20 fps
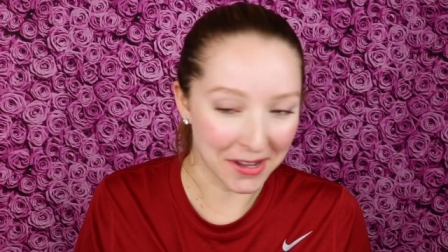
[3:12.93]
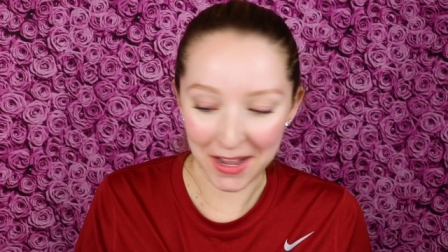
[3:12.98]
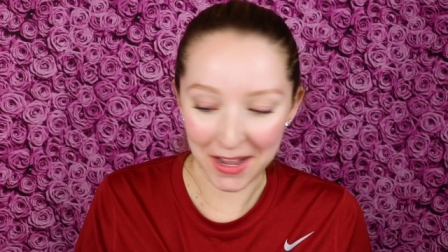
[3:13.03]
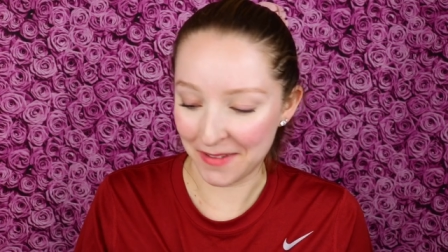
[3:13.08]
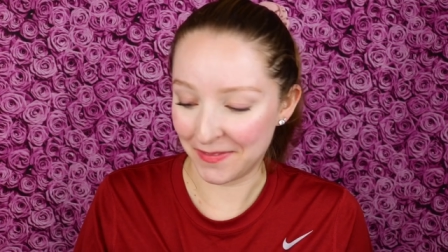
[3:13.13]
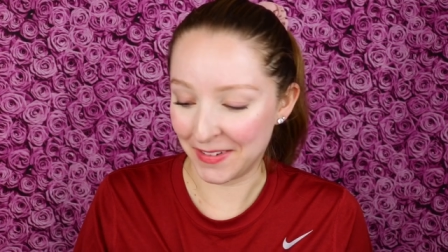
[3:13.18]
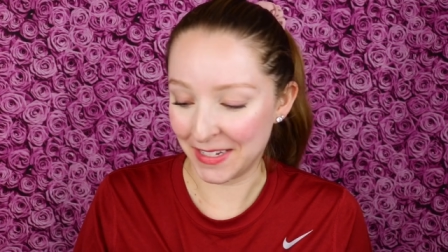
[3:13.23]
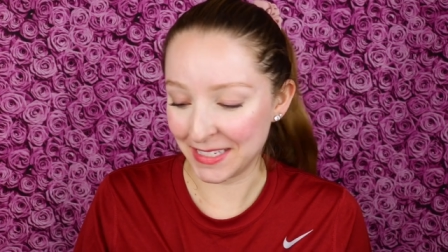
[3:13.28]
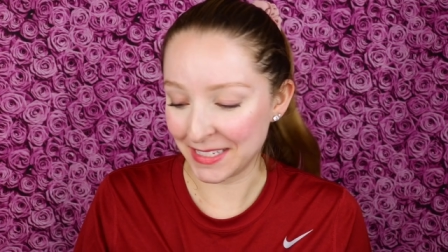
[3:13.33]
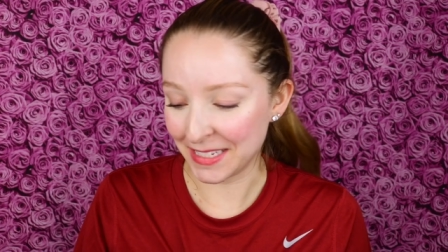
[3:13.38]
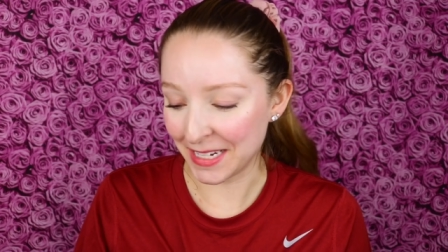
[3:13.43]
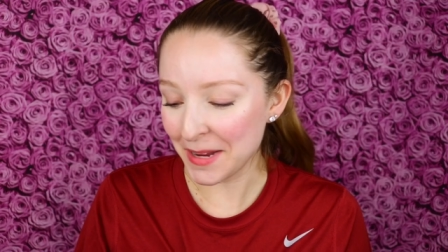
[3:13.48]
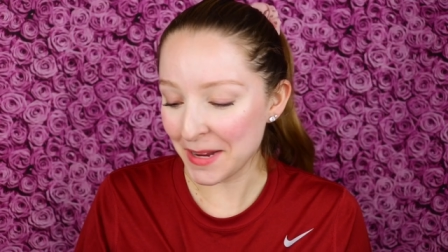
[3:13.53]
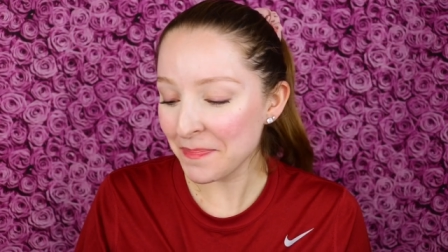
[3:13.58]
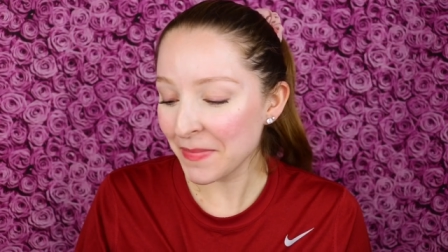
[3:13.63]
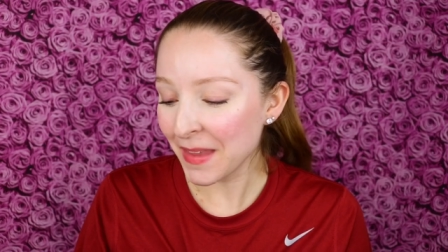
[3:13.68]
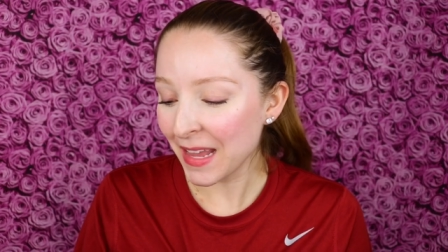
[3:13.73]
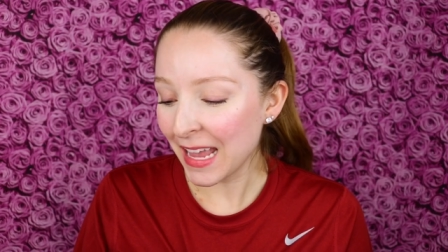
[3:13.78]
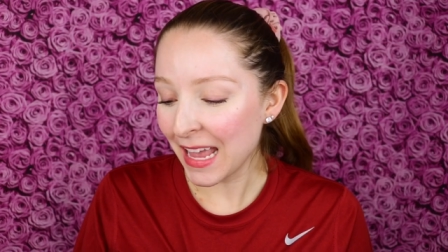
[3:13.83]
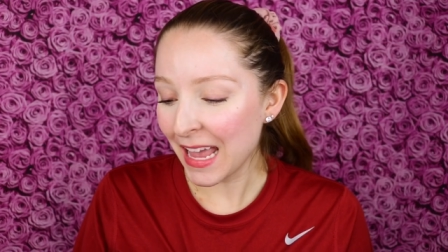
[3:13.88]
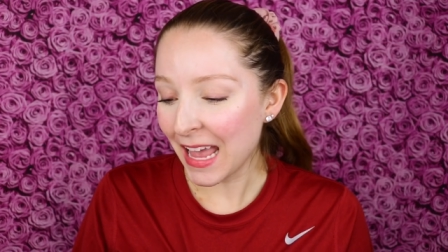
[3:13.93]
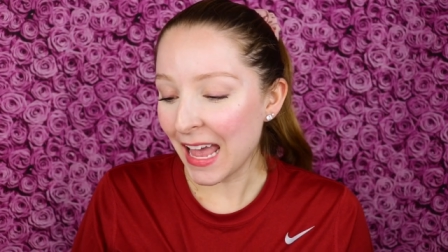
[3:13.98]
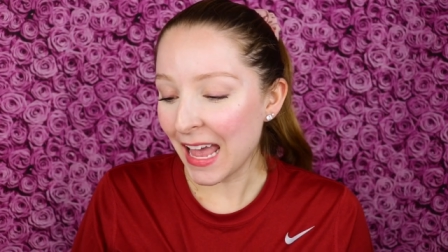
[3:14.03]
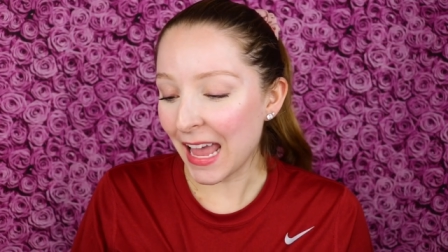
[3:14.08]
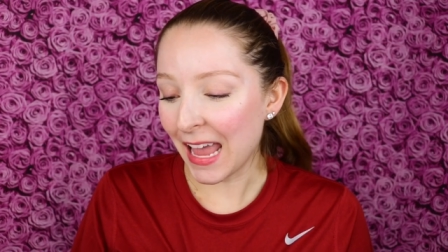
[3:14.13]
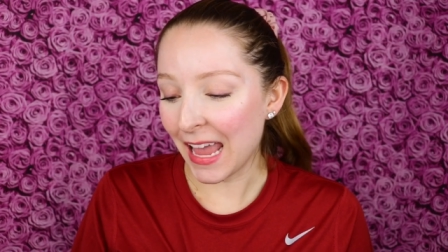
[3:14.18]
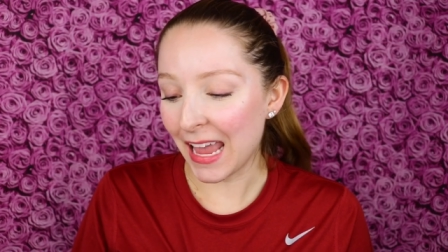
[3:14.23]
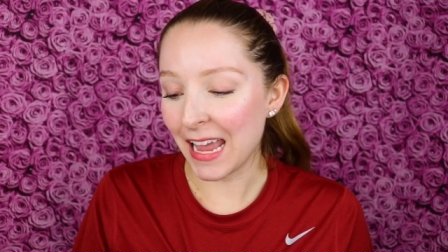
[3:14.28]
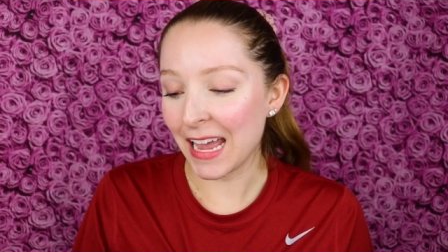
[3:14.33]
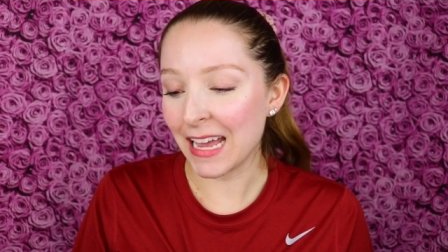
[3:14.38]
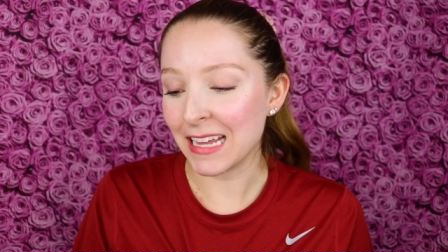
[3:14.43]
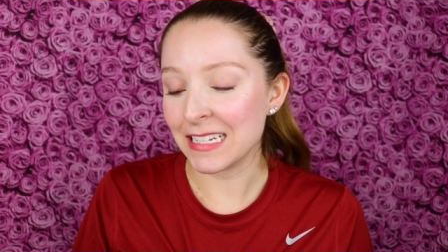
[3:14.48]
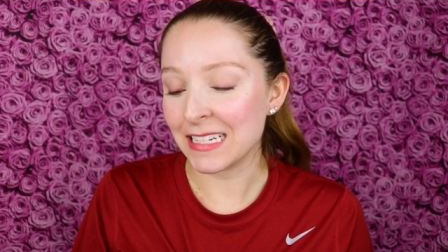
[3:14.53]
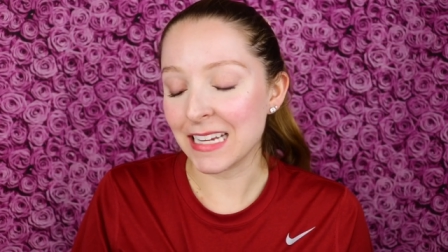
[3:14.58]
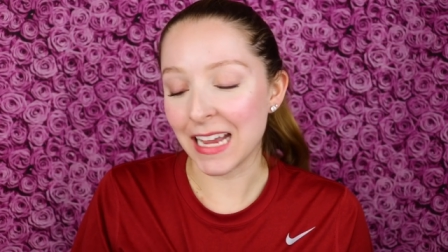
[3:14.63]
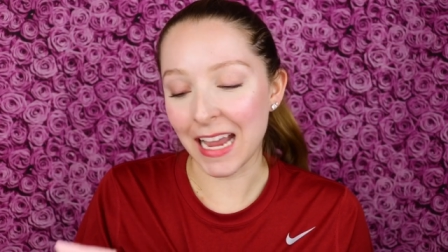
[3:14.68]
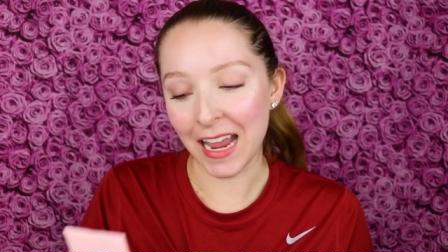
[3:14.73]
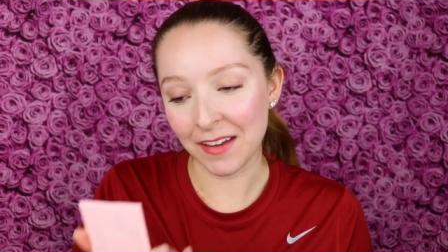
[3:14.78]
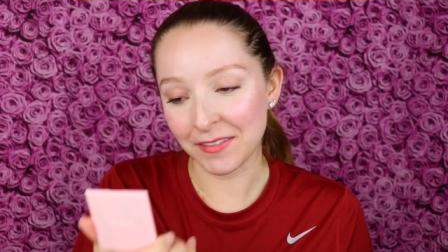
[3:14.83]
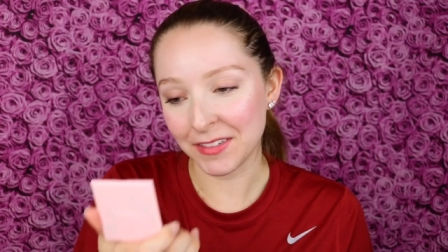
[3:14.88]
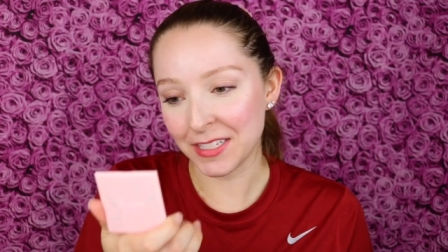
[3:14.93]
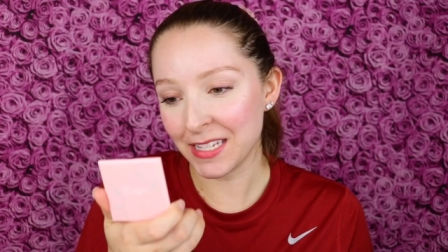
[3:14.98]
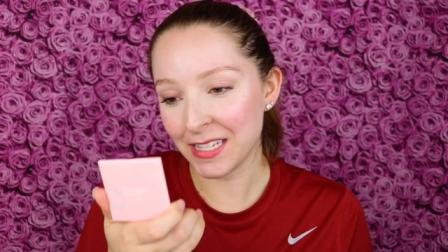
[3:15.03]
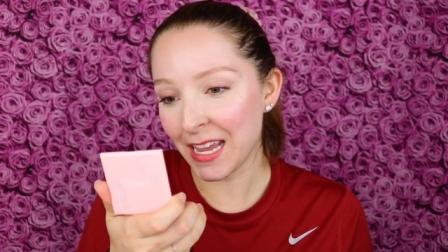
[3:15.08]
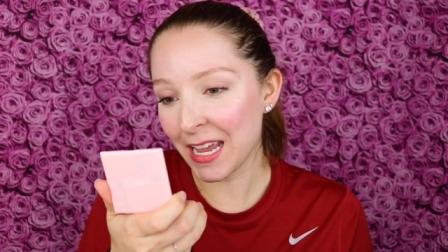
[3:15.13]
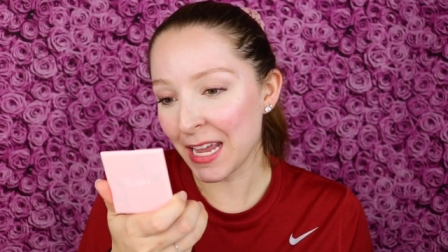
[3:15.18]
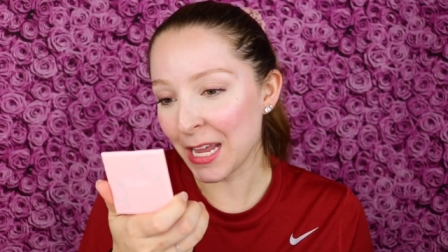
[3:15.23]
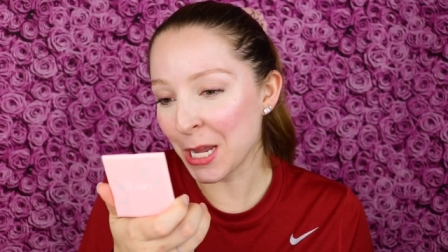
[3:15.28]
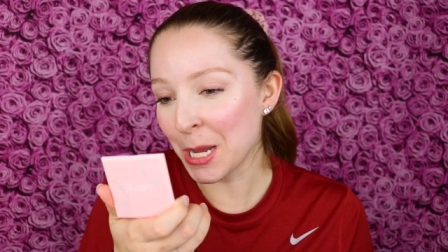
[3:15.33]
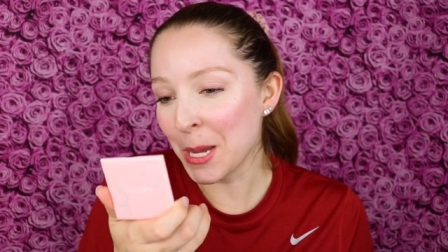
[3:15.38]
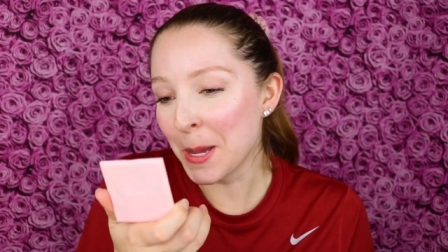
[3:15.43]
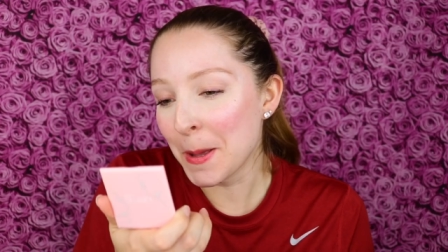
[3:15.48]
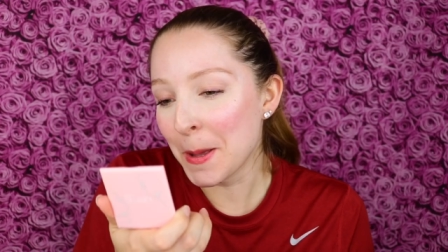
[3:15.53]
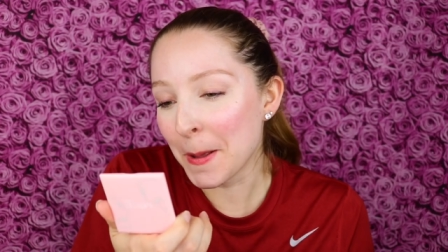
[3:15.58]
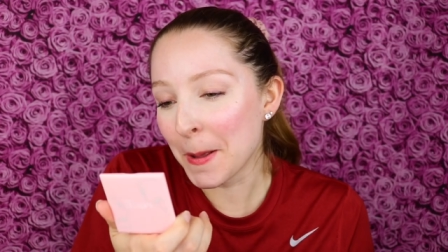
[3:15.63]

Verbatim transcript: obviously, and I have to say,